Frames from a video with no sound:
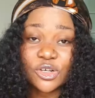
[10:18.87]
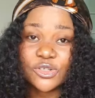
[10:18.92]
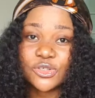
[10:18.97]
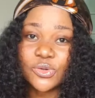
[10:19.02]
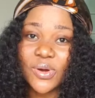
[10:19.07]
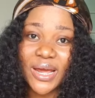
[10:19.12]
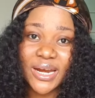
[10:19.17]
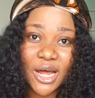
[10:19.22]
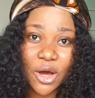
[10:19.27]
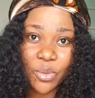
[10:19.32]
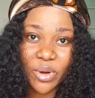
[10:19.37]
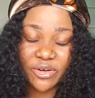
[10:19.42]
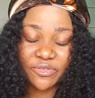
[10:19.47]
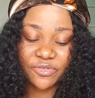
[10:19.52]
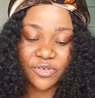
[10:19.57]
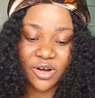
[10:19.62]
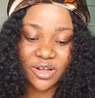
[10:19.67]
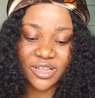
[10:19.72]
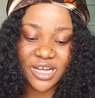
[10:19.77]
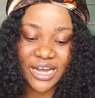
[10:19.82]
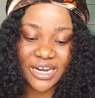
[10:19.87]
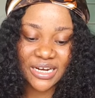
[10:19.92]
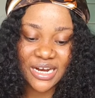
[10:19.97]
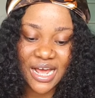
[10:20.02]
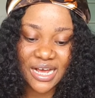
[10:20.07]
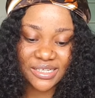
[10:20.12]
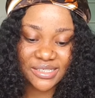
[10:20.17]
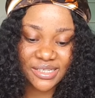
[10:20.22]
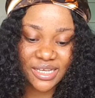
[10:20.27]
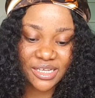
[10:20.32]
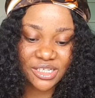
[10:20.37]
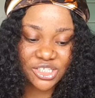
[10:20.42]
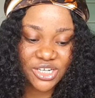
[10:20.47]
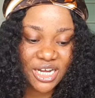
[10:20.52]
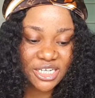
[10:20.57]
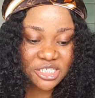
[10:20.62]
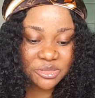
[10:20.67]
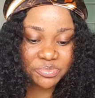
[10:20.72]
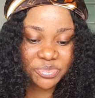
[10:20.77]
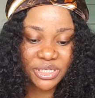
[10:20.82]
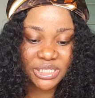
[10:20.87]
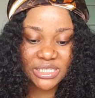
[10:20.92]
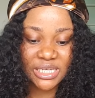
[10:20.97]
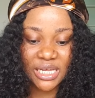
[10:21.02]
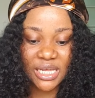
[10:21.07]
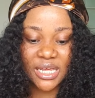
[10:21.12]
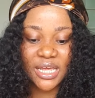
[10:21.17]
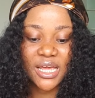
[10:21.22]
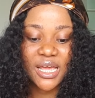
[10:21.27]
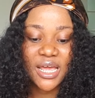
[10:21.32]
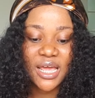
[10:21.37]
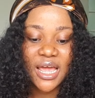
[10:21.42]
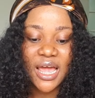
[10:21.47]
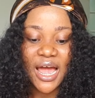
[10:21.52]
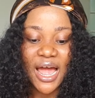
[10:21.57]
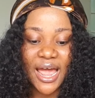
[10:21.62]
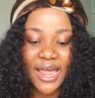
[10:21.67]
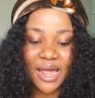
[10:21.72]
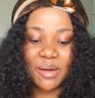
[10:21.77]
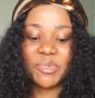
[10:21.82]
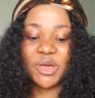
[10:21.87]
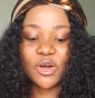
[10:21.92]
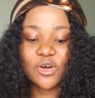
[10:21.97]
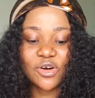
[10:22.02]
So I now went further in asking ChatGPT. I am a